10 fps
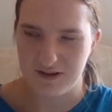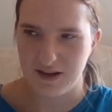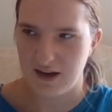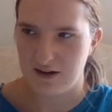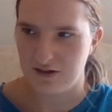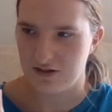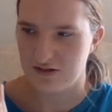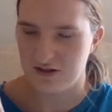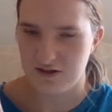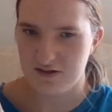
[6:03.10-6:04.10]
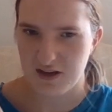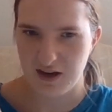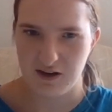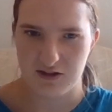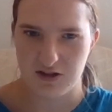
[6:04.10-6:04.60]
probably the characters. There is
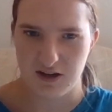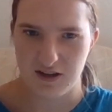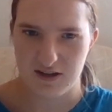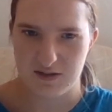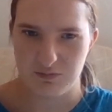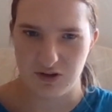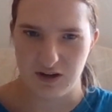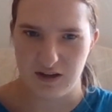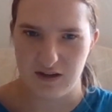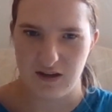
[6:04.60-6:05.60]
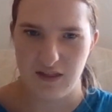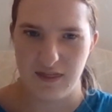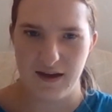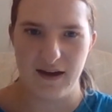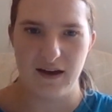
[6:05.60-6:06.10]
a character in this book
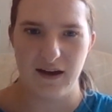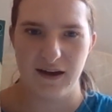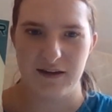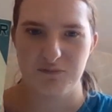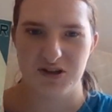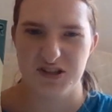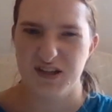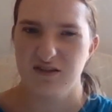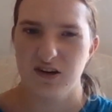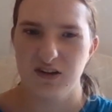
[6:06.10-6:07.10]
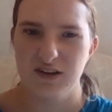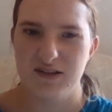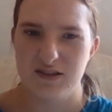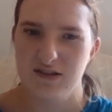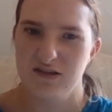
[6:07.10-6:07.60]
that I
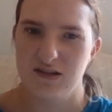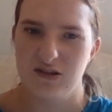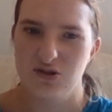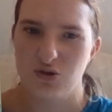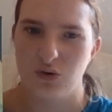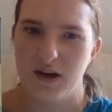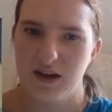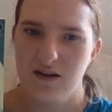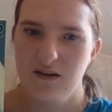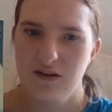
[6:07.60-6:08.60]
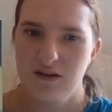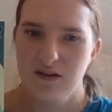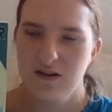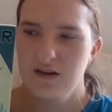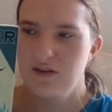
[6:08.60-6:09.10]
particularly didn't enjoy
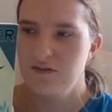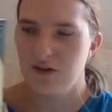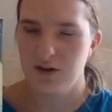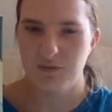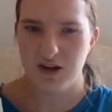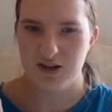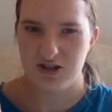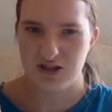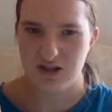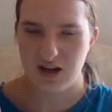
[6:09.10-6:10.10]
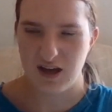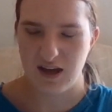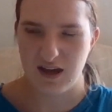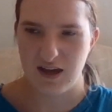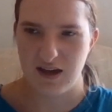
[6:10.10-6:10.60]
very much,
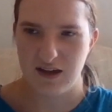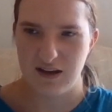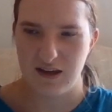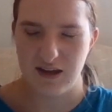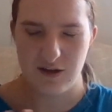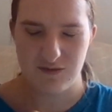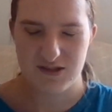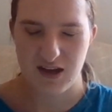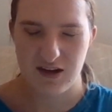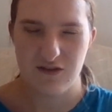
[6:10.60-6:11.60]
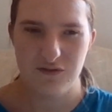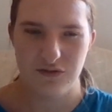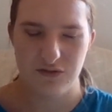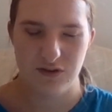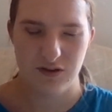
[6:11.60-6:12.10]
and he was kind
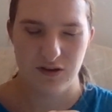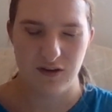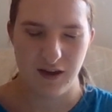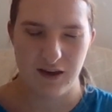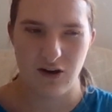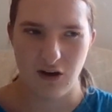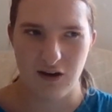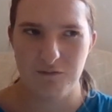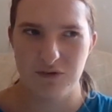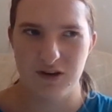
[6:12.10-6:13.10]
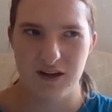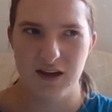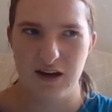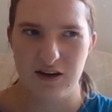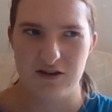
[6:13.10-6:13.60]
of like an
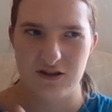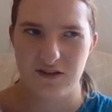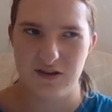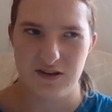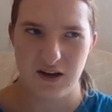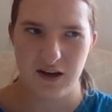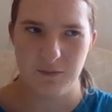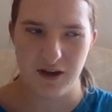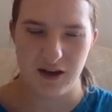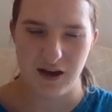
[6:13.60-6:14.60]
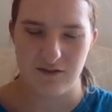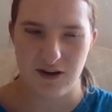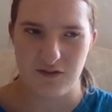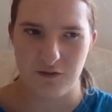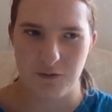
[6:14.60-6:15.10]
off-putting character. And every time like I
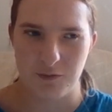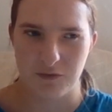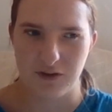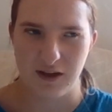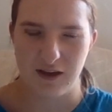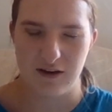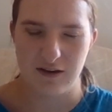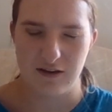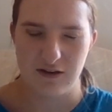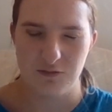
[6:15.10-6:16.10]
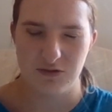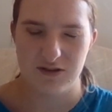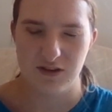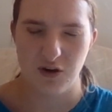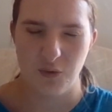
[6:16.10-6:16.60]
read from him, like, "Can, can you
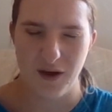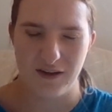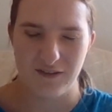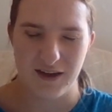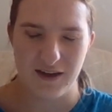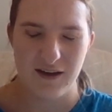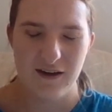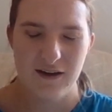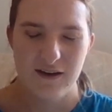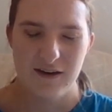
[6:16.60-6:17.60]
please go away?" Like